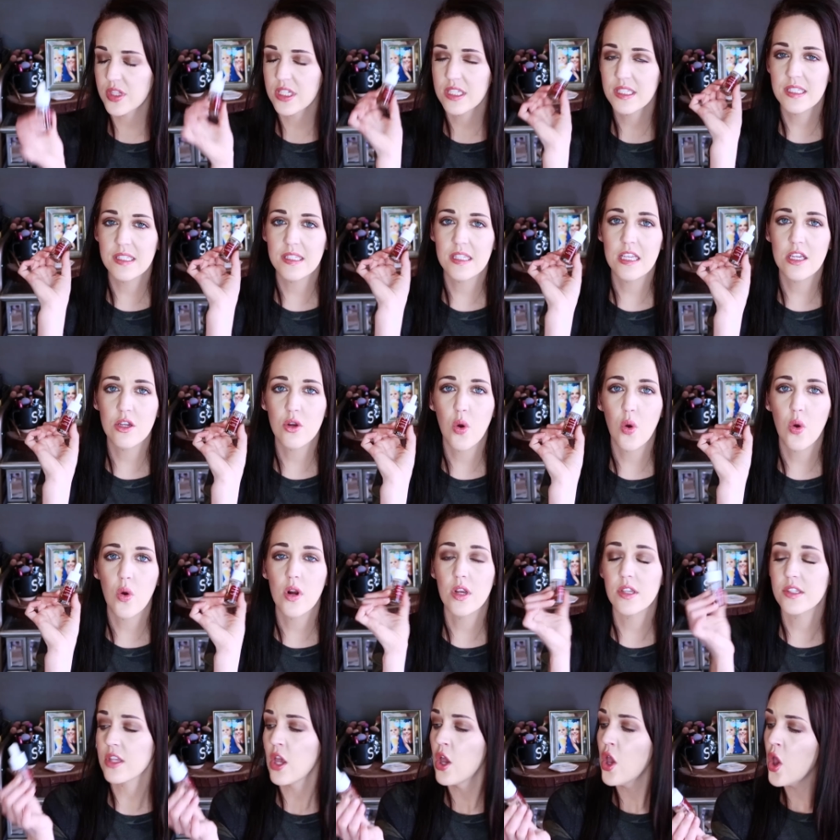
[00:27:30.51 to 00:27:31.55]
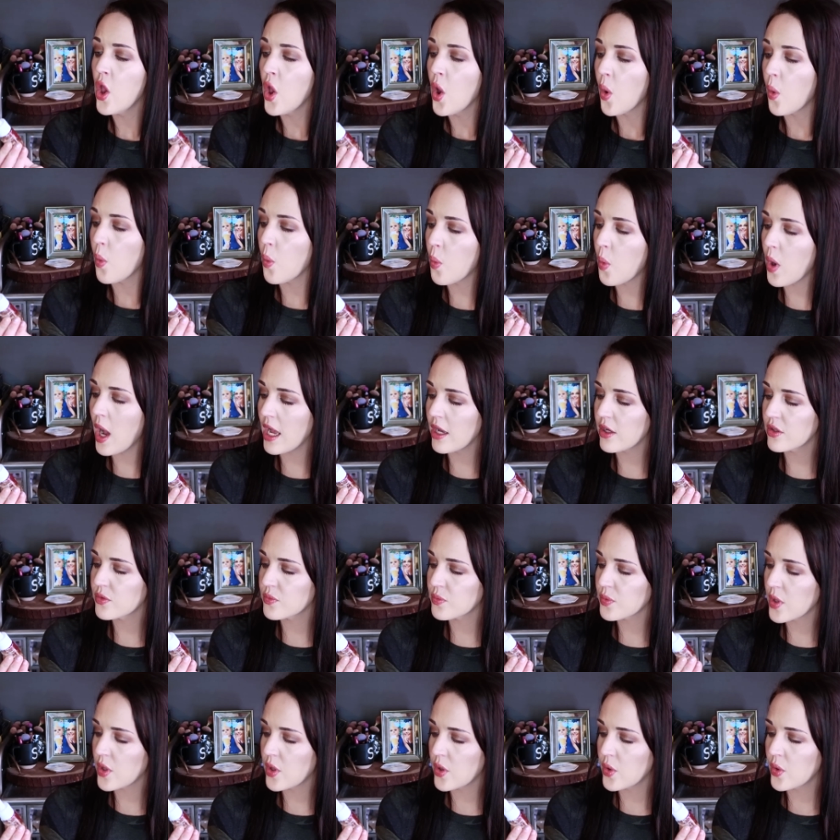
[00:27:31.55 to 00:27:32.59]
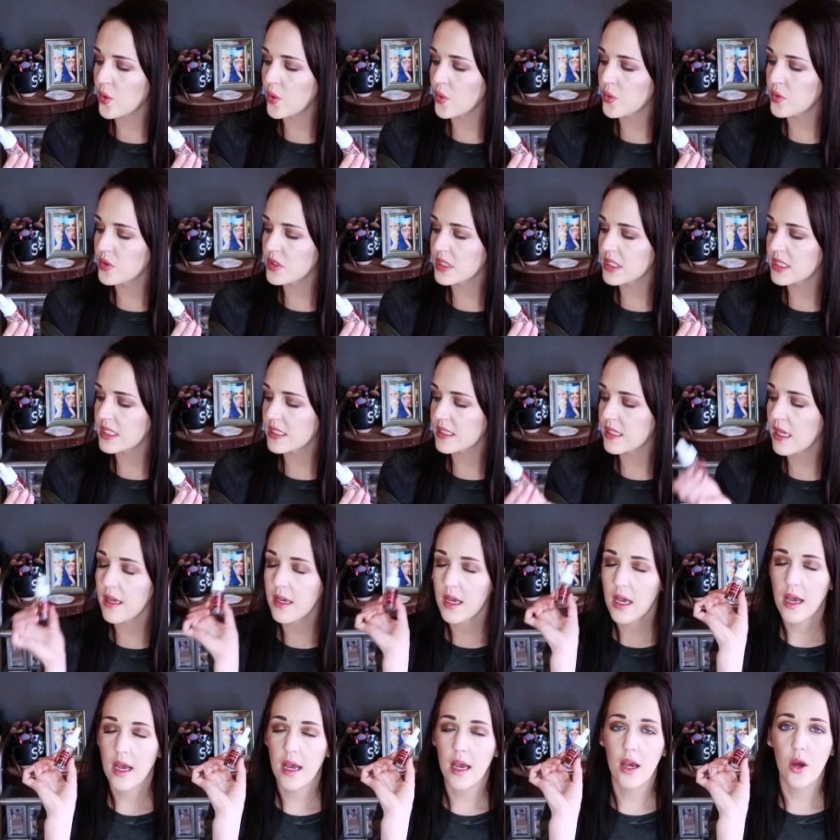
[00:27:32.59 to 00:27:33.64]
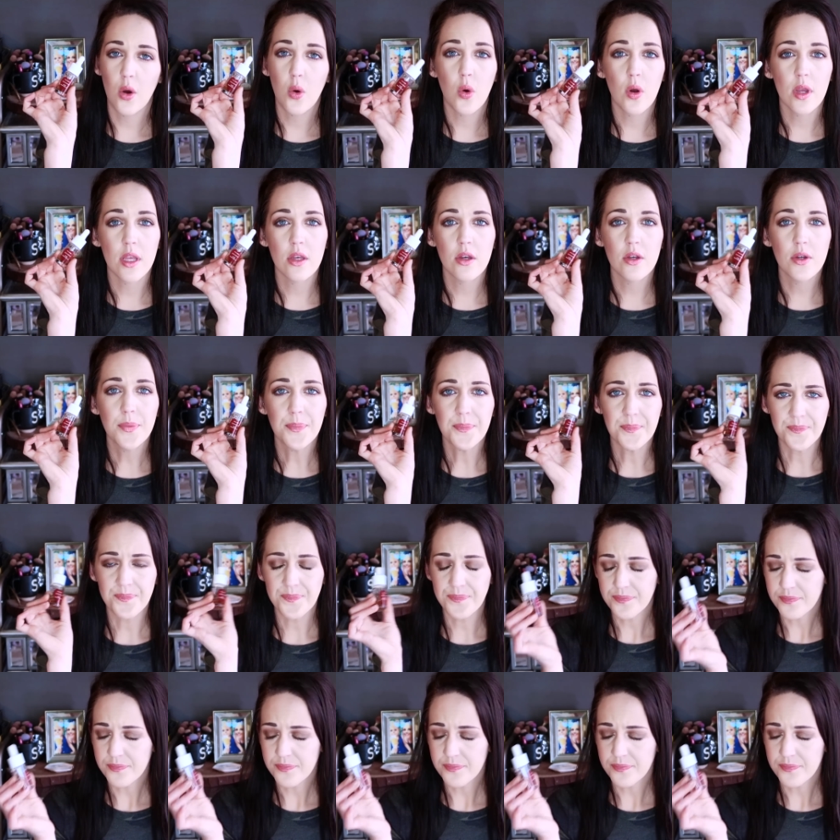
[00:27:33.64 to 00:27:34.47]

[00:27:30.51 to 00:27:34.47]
This is the Korres Wild Rose uh, Oil